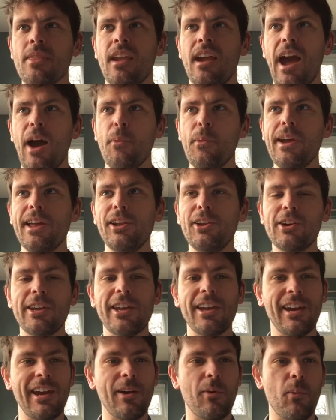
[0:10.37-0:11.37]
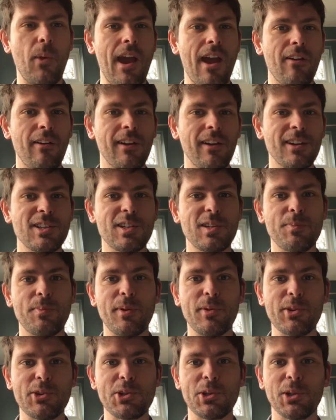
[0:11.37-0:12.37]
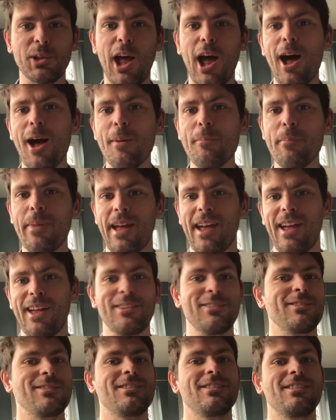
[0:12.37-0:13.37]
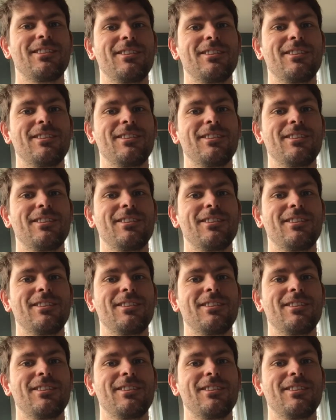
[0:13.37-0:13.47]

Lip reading: and we're looking at wearing spiritual armbands,